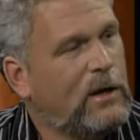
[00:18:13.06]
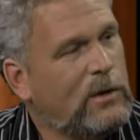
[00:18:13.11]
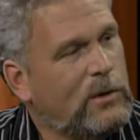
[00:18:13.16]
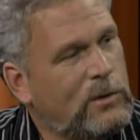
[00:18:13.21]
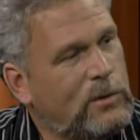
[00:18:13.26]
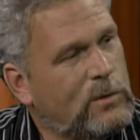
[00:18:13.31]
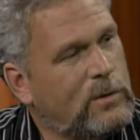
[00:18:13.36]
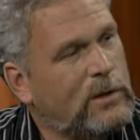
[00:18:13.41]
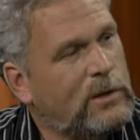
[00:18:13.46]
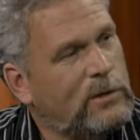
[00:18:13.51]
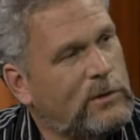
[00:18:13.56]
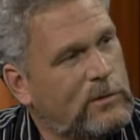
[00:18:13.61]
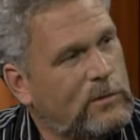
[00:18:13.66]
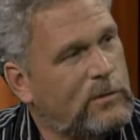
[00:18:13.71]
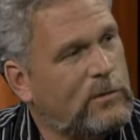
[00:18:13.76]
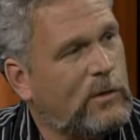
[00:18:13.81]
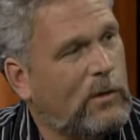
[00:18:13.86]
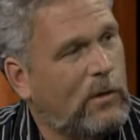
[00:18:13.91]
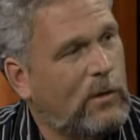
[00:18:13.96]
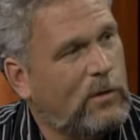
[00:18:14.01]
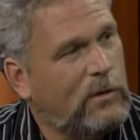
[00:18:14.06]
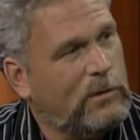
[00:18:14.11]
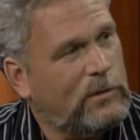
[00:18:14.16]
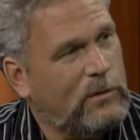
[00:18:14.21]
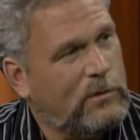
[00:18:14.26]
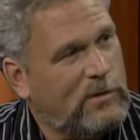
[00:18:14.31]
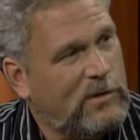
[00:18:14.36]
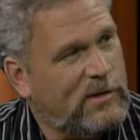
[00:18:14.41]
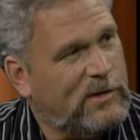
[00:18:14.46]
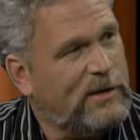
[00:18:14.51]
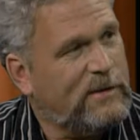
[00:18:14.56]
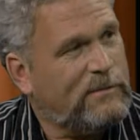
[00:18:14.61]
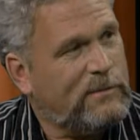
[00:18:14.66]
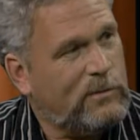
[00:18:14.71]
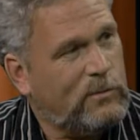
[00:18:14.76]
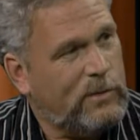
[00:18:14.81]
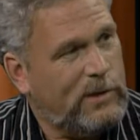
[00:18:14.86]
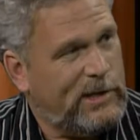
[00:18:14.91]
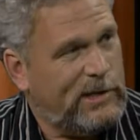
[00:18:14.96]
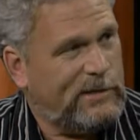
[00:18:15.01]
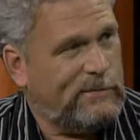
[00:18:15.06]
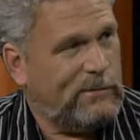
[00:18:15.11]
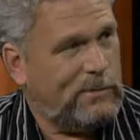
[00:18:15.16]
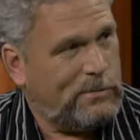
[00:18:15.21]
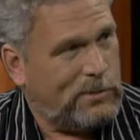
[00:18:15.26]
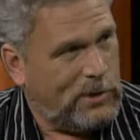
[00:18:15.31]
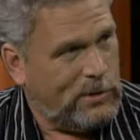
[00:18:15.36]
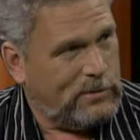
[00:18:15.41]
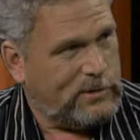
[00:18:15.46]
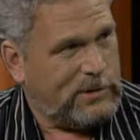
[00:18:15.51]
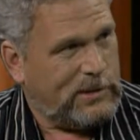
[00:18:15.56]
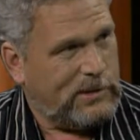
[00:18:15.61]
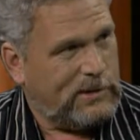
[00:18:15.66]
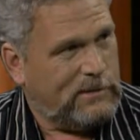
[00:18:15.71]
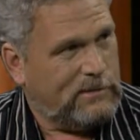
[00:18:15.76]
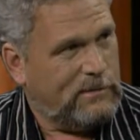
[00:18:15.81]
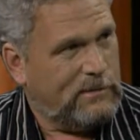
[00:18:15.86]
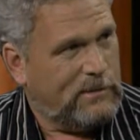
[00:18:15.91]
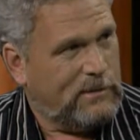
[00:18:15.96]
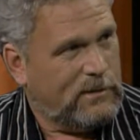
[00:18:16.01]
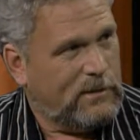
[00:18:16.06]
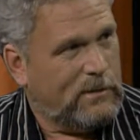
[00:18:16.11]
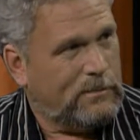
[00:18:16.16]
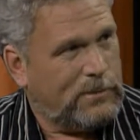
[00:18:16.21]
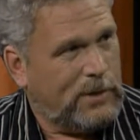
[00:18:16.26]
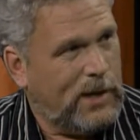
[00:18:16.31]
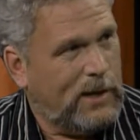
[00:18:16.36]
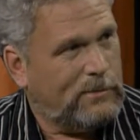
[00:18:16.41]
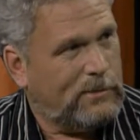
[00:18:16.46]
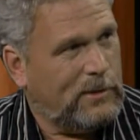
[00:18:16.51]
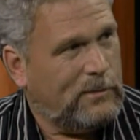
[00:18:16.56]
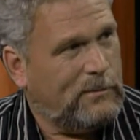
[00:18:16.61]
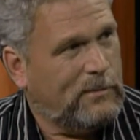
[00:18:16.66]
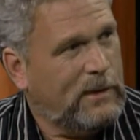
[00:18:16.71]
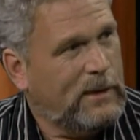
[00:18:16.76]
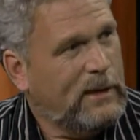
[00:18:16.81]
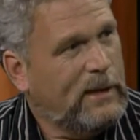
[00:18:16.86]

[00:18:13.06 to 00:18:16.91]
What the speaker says: You can use all those different ways of approaching the problem